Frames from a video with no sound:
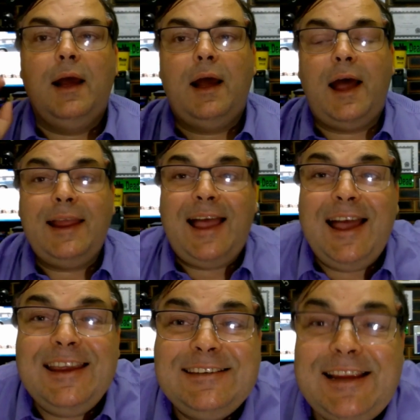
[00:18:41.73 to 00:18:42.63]
Hi,
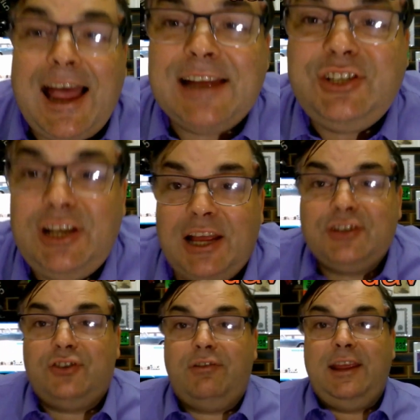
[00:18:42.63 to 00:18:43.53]
guys. Archie
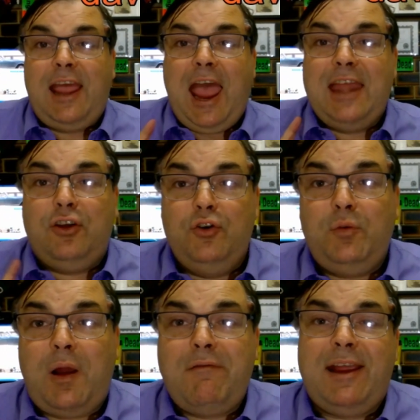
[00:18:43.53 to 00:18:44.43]
Luxury. And
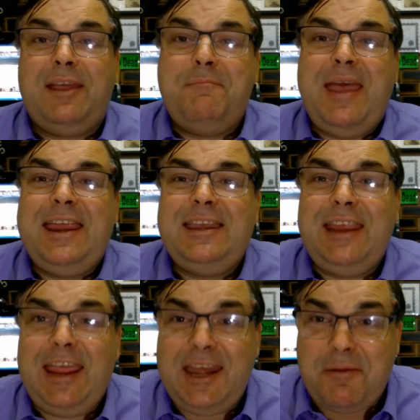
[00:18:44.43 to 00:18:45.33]
who do I
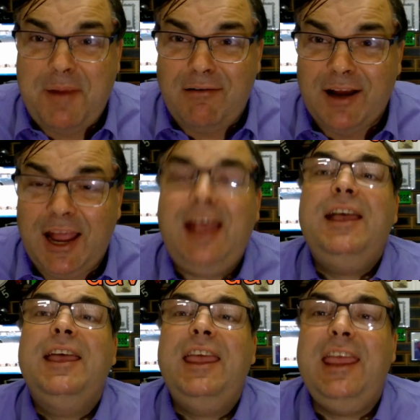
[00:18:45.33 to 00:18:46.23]
recommend in
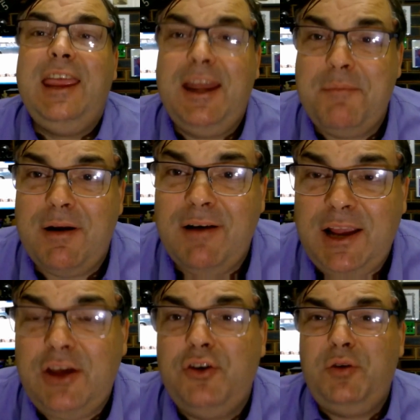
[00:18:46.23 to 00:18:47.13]
America? In
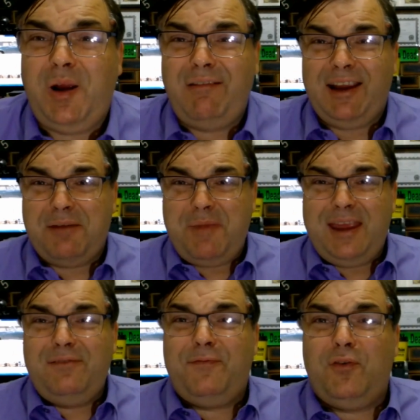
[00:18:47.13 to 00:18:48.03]
America, who do I
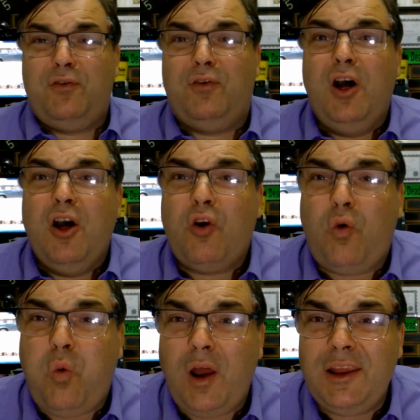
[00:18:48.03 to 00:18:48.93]
recommend for
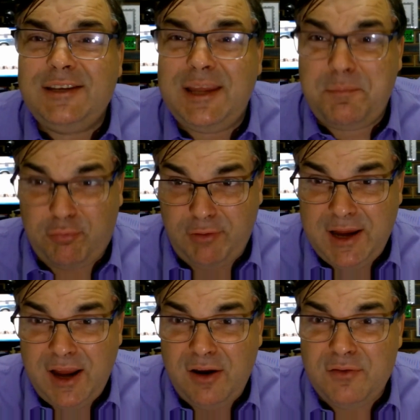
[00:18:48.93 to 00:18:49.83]
quality
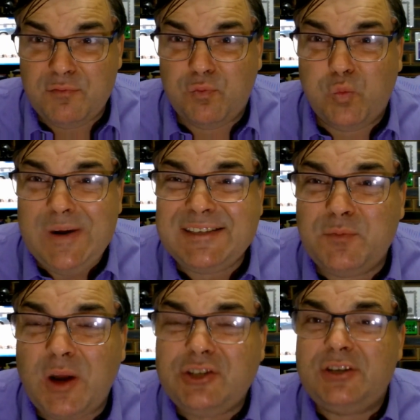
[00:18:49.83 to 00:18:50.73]
pre-owned
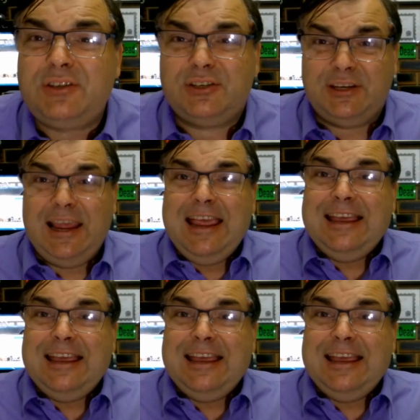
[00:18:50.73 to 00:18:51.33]
wristwatches?